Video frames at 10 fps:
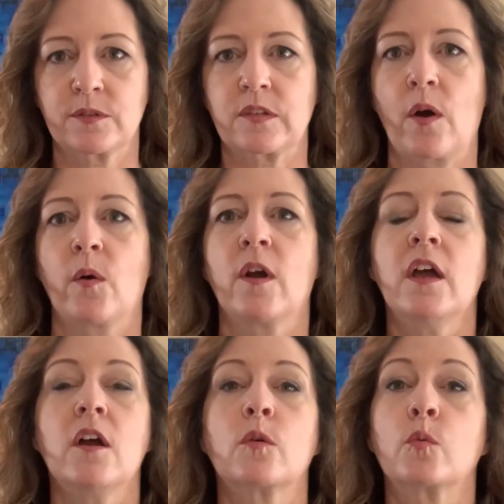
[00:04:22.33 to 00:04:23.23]
So
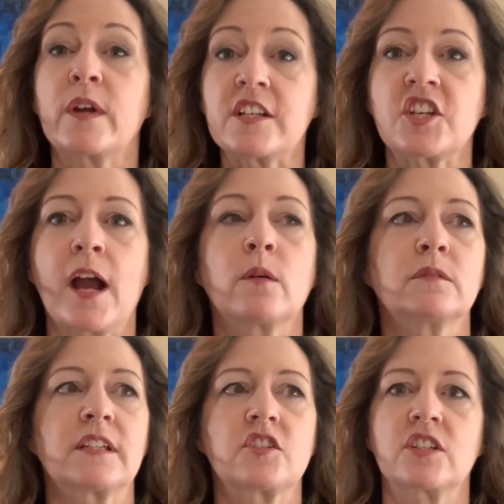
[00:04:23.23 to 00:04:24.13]
reach
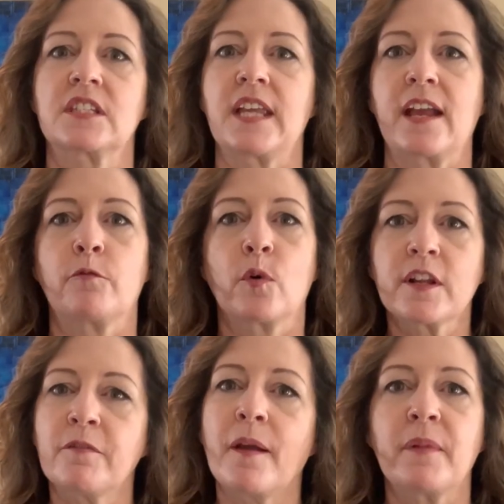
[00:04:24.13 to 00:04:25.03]
out. Let's just take
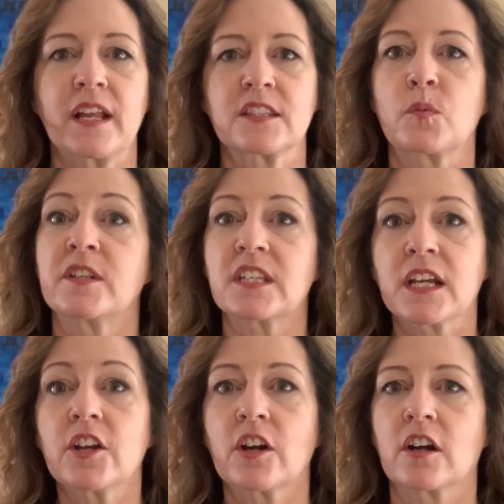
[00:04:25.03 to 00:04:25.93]
forty-five minutes. What's it
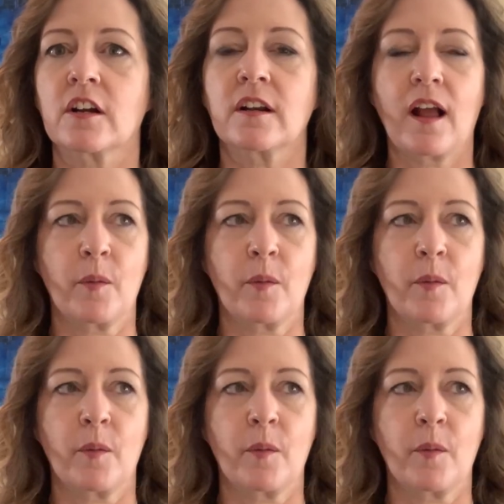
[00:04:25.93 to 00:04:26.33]
going to hurt?